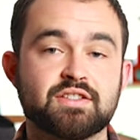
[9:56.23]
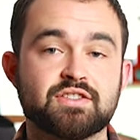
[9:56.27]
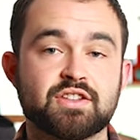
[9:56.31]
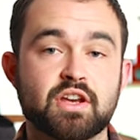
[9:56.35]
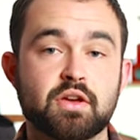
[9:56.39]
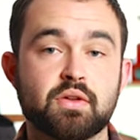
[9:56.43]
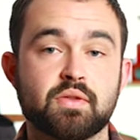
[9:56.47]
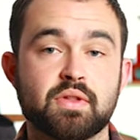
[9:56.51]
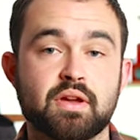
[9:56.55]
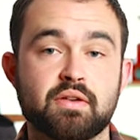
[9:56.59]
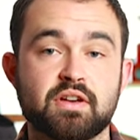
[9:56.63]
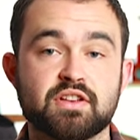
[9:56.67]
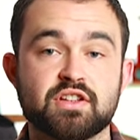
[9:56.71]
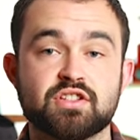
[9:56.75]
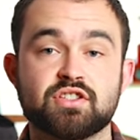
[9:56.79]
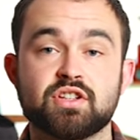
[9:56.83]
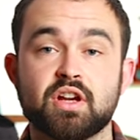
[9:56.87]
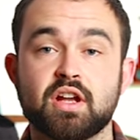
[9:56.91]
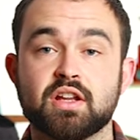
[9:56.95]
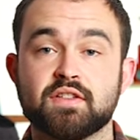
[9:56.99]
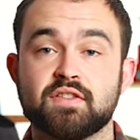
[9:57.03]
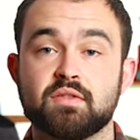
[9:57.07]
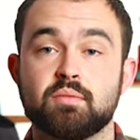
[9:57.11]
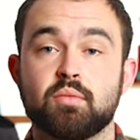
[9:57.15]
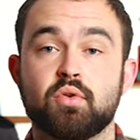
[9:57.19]
so there is a
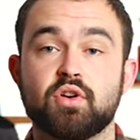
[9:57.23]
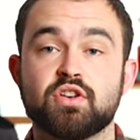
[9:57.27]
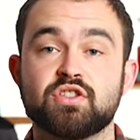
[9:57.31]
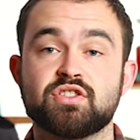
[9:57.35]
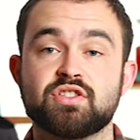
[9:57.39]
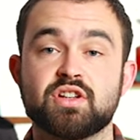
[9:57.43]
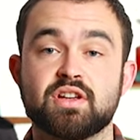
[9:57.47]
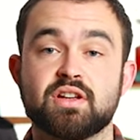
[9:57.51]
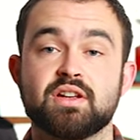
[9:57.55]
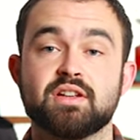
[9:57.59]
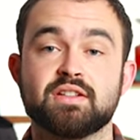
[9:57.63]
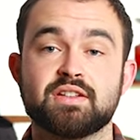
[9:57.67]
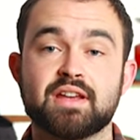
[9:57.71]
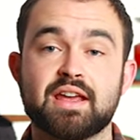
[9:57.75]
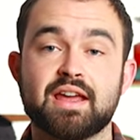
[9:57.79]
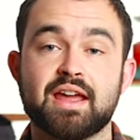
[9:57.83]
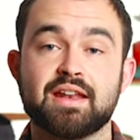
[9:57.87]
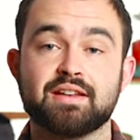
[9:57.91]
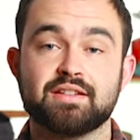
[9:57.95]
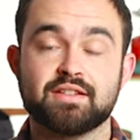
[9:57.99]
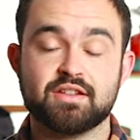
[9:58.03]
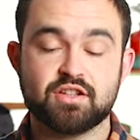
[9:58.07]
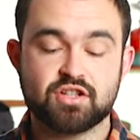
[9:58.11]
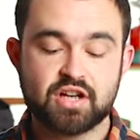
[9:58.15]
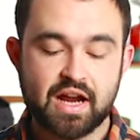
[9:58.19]
chance of moisture to
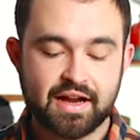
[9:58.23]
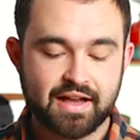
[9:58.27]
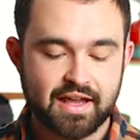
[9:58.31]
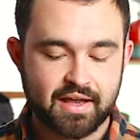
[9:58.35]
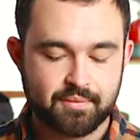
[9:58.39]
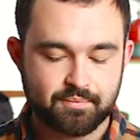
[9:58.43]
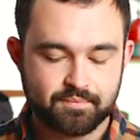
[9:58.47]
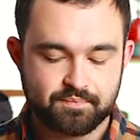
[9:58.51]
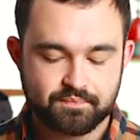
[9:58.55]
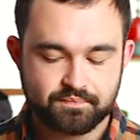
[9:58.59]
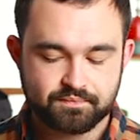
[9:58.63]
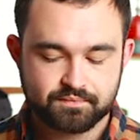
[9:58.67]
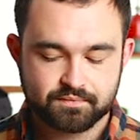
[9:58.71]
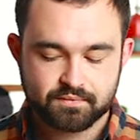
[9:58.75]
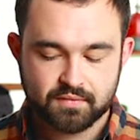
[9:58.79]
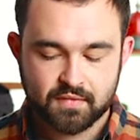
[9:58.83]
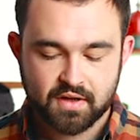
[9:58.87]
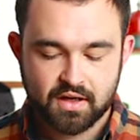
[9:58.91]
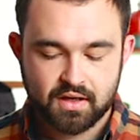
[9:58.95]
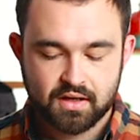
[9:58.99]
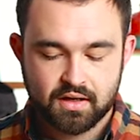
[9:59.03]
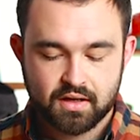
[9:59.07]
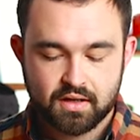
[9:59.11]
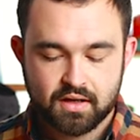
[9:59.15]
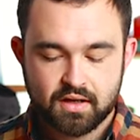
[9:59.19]
enter the jacket.
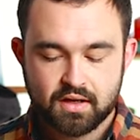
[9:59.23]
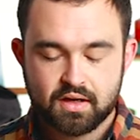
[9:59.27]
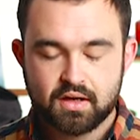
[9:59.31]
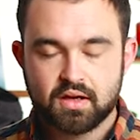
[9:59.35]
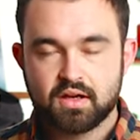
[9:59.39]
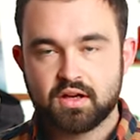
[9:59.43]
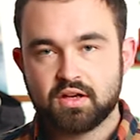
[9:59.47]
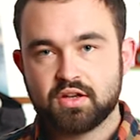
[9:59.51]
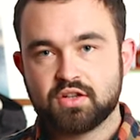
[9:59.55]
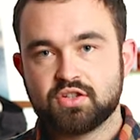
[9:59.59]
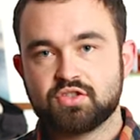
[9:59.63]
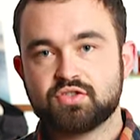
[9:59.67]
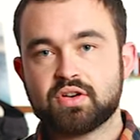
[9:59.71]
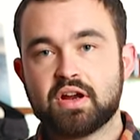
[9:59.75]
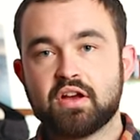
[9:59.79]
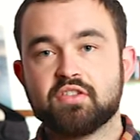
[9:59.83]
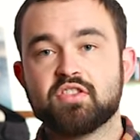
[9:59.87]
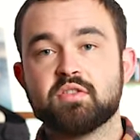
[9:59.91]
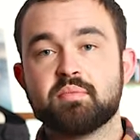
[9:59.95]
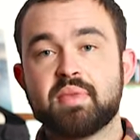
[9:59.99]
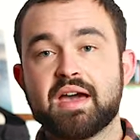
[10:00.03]
Straight off